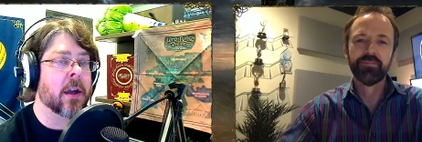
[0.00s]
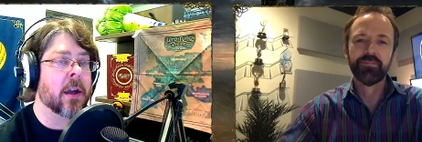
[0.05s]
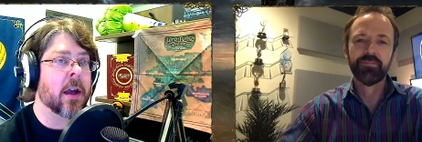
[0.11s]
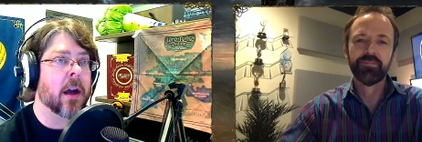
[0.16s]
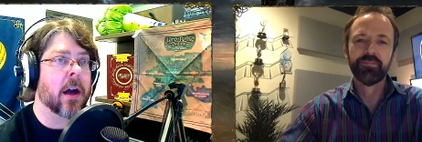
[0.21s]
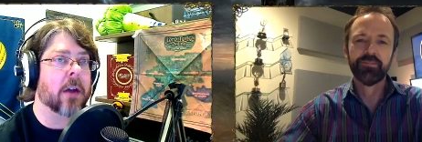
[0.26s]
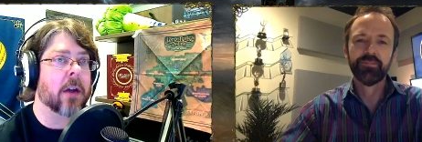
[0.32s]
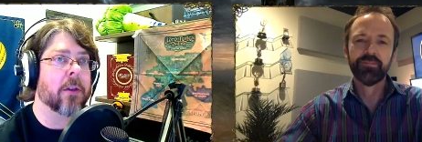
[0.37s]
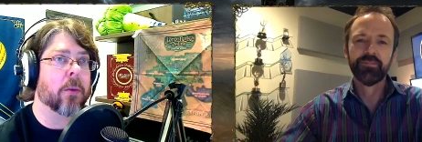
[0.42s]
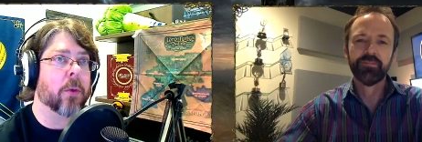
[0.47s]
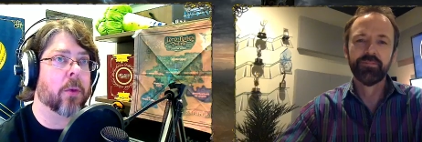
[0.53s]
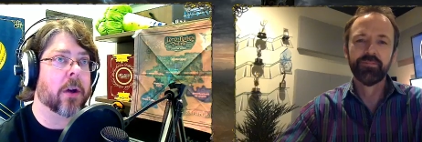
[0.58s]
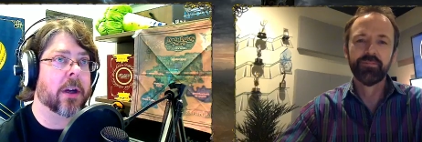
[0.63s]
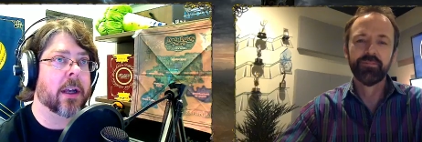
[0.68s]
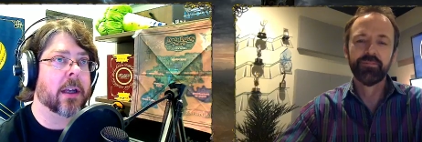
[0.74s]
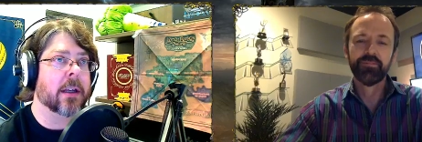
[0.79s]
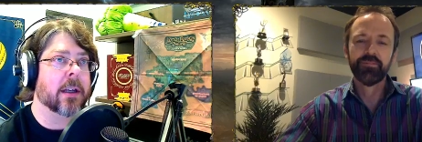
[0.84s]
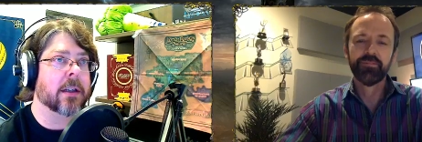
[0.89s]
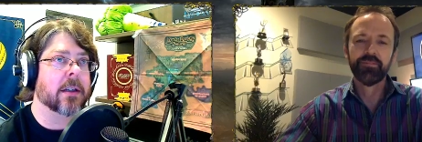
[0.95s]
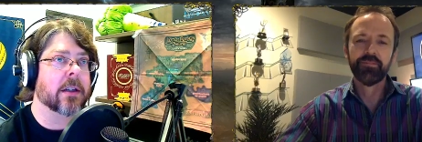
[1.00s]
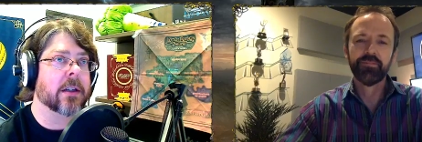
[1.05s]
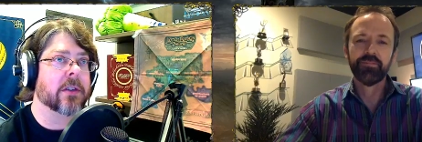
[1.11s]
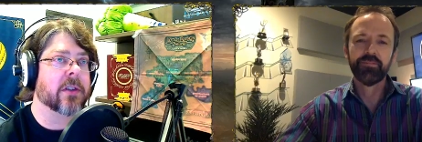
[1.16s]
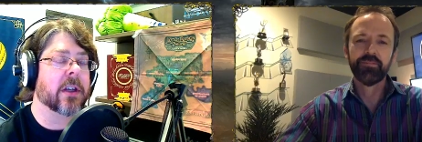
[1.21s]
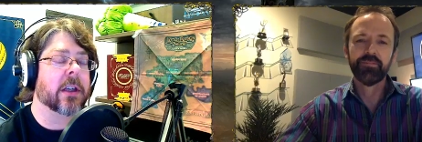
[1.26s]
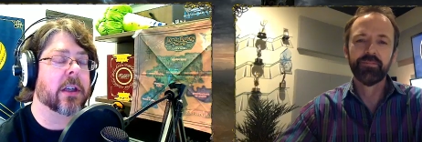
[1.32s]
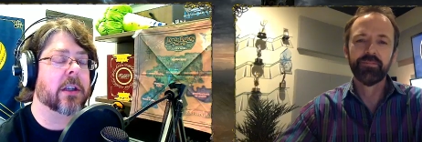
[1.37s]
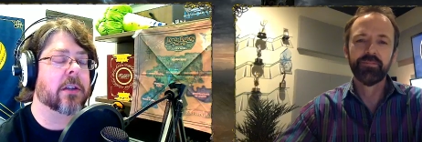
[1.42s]
Speaker 1: on the one hand, it is a
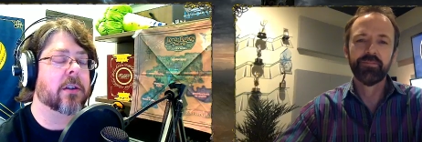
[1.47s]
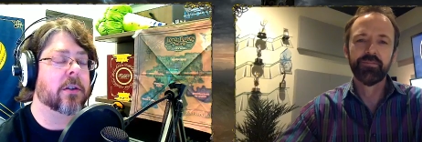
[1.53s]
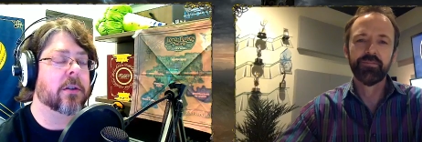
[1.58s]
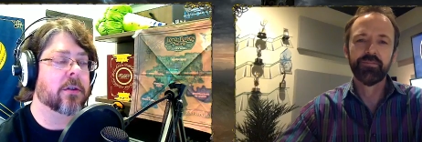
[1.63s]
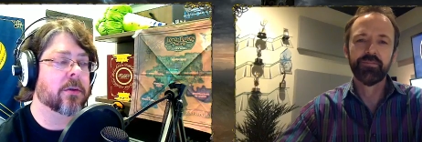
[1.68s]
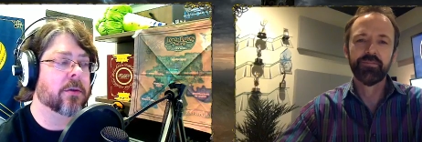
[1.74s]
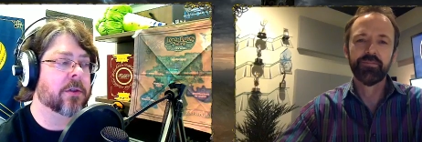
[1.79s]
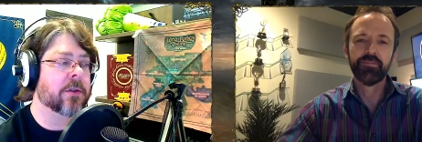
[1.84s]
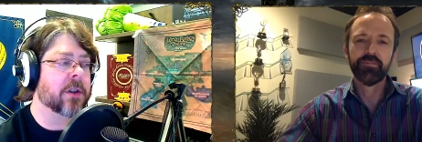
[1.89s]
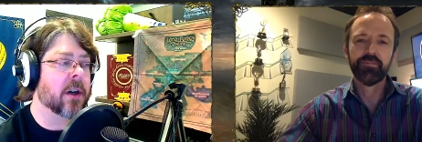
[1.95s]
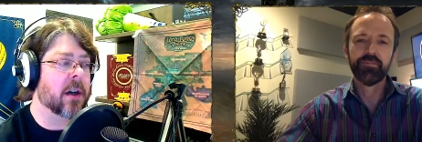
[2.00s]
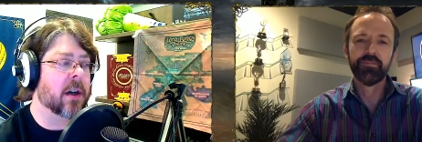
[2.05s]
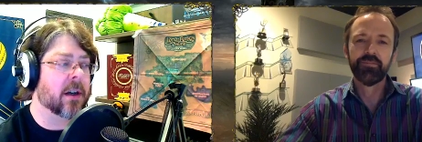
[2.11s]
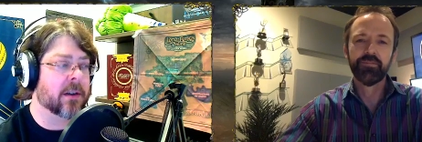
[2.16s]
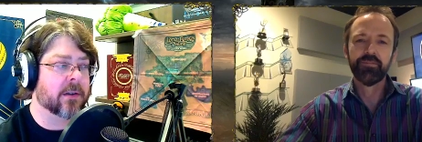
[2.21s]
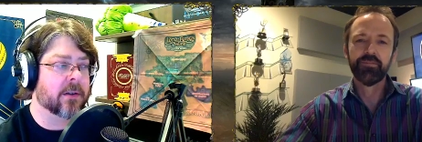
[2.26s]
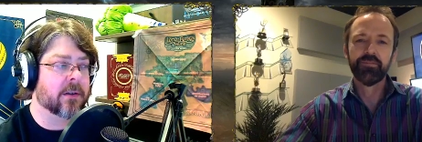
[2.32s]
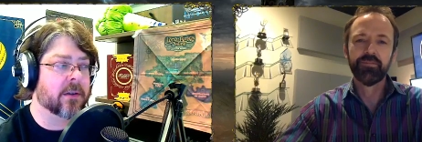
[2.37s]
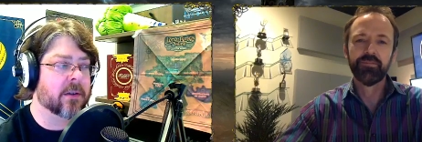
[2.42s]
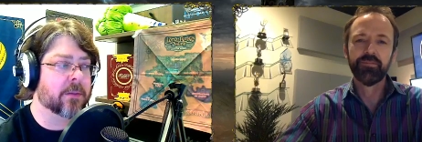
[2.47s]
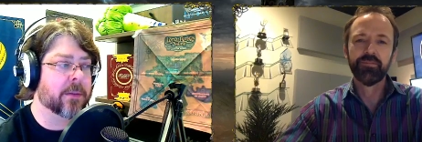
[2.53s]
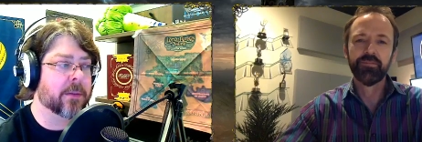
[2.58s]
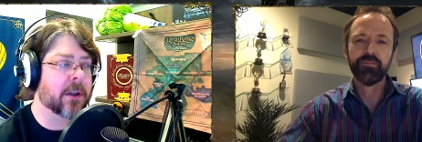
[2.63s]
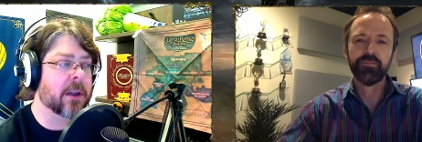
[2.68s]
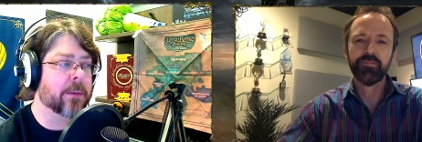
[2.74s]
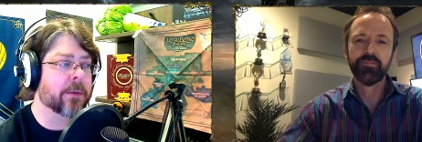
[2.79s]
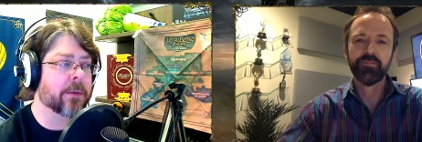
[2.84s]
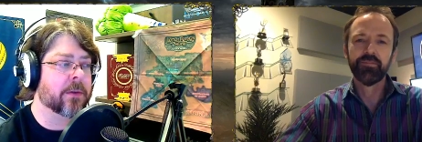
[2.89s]
huge honor to be
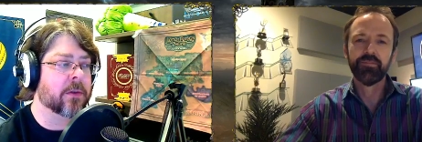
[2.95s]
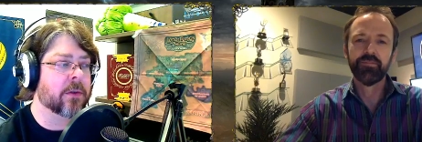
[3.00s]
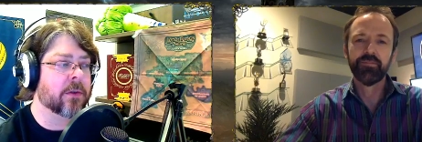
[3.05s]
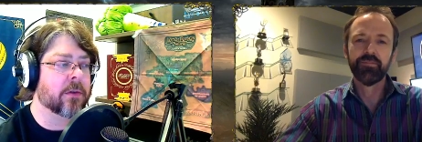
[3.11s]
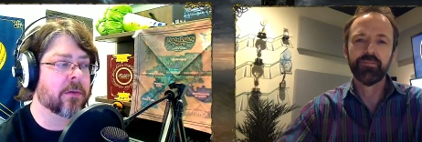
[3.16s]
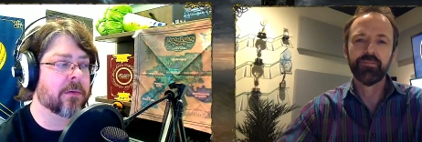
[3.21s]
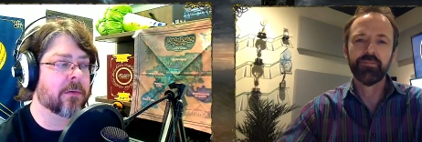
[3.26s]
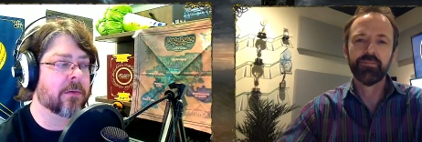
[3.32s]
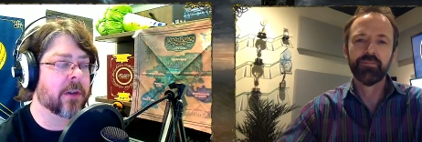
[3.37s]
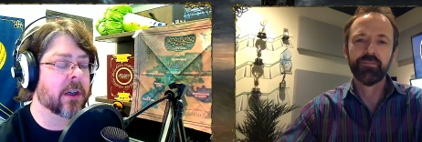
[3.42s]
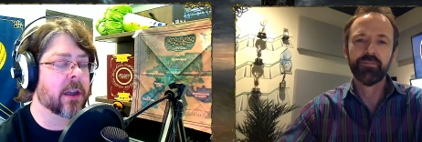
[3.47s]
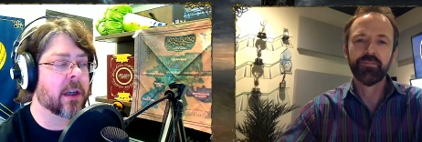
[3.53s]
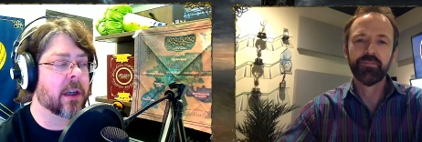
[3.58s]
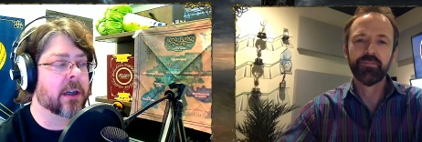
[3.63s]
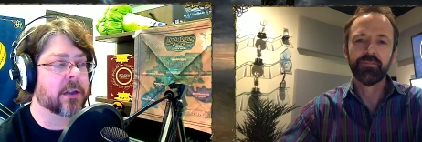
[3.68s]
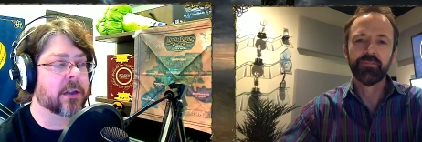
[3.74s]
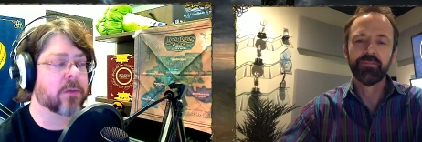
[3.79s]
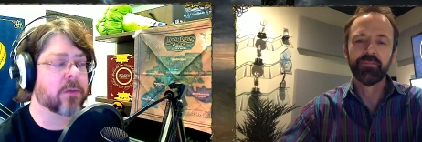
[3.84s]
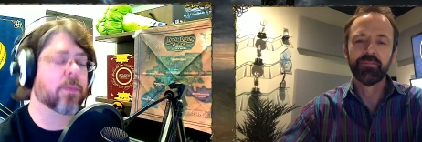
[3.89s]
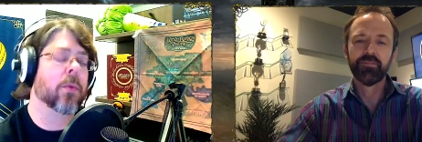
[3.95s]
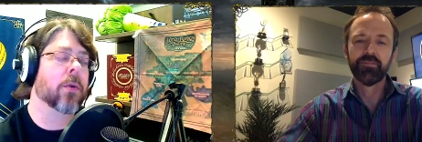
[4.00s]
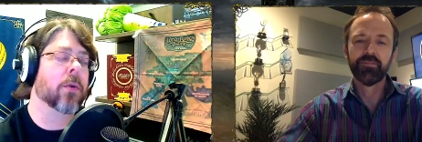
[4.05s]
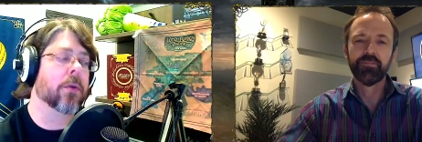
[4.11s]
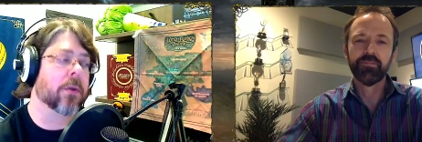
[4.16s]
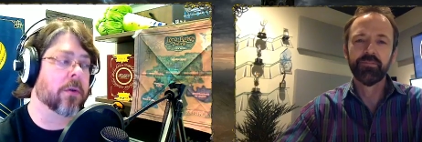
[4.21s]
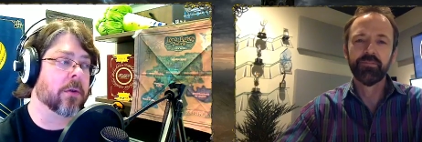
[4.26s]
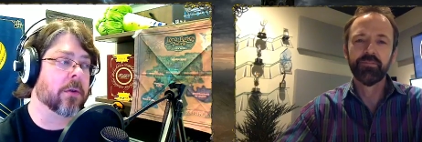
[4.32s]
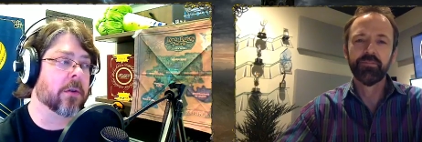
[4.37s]
able to realize
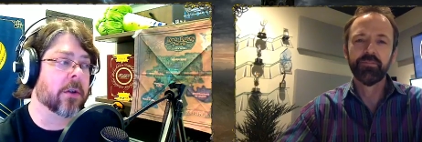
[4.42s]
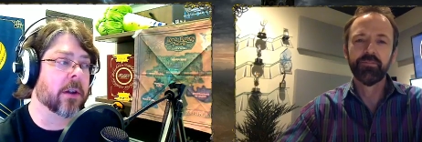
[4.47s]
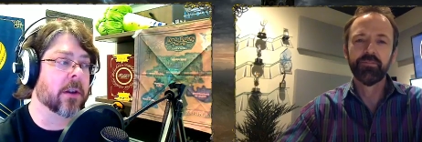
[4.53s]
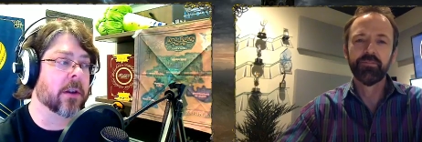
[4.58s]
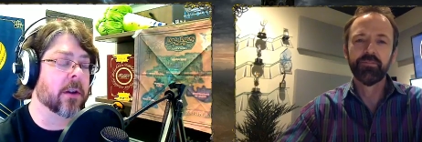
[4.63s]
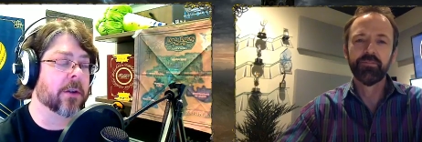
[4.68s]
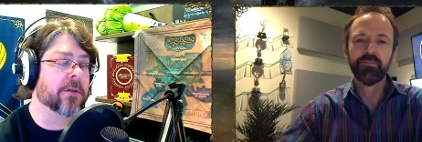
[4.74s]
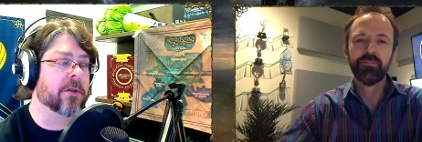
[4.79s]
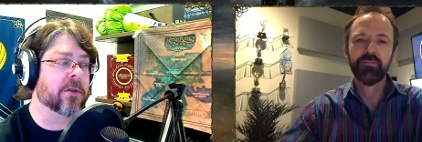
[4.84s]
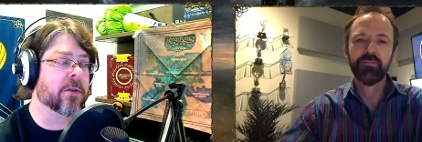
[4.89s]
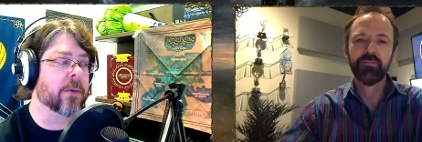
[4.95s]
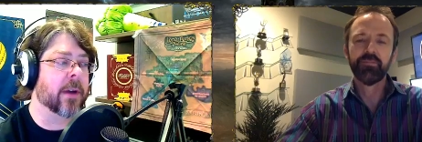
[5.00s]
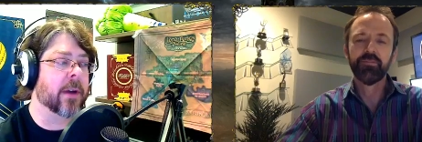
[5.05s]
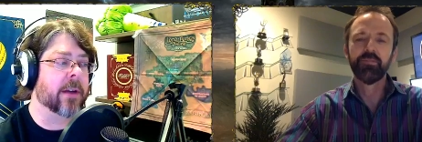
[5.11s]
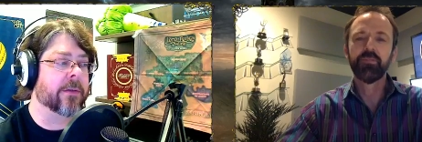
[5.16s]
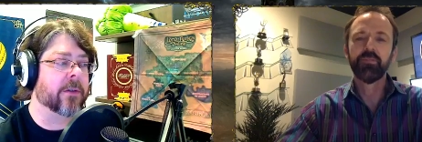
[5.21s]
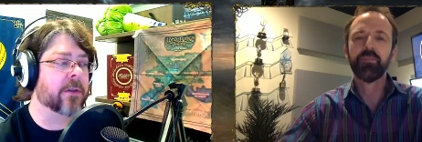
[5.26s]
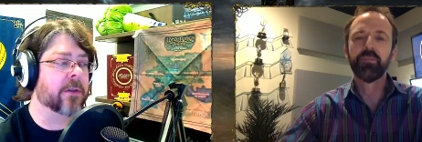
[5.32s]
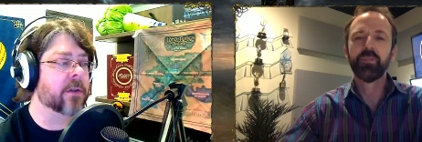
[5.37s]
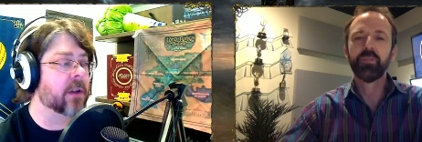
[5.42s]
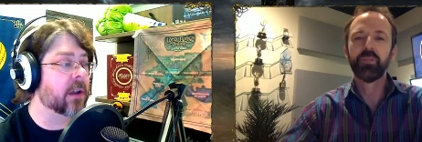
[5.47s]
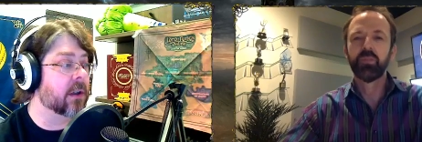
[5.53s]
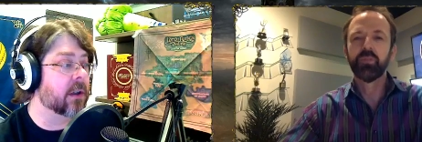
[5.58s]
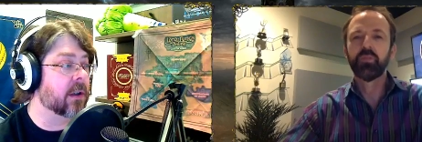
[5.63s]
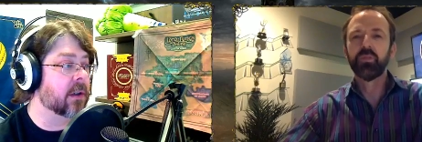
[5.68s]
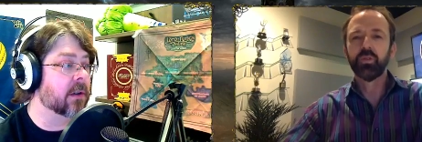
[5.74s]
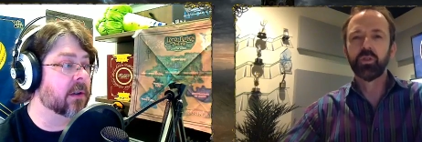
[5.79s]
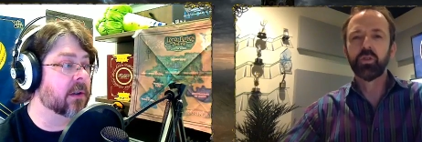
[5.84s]
Mordor and Lothar after 10
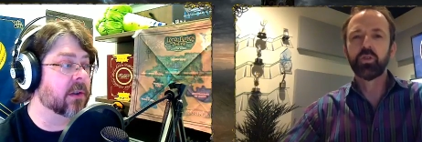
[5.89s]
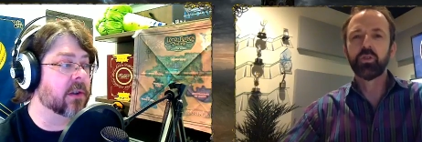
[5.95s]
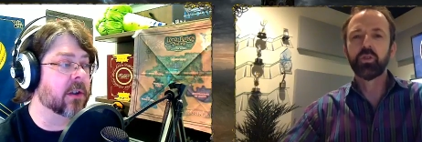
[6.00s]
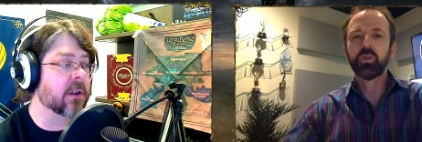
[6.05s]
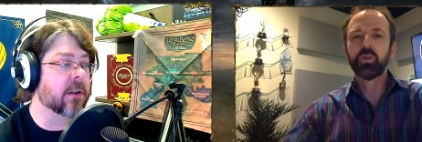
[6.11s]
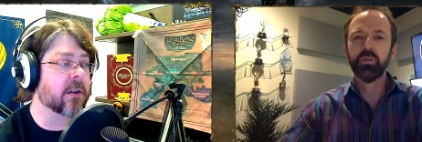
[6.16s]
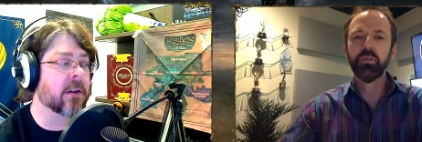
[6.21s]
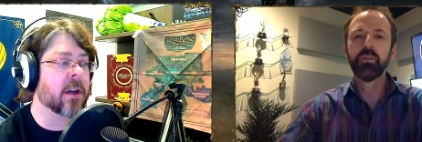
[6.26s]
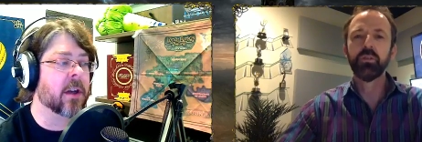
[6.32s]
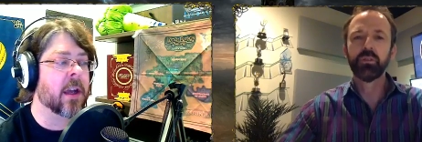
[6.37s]
years here